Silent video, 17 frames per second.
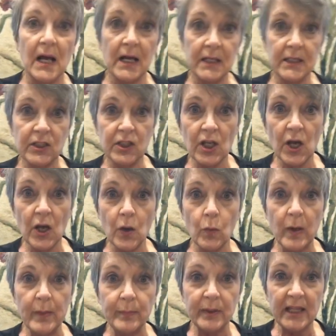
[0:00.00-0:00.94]
So
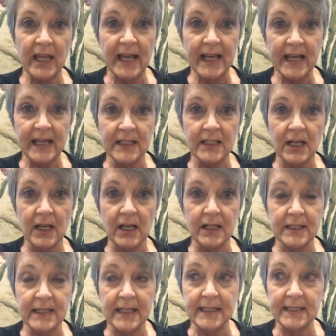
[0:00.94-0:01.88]
we planned
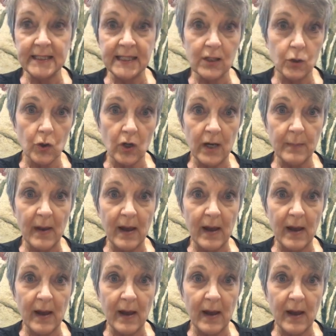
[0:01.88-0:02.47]
a DC trip.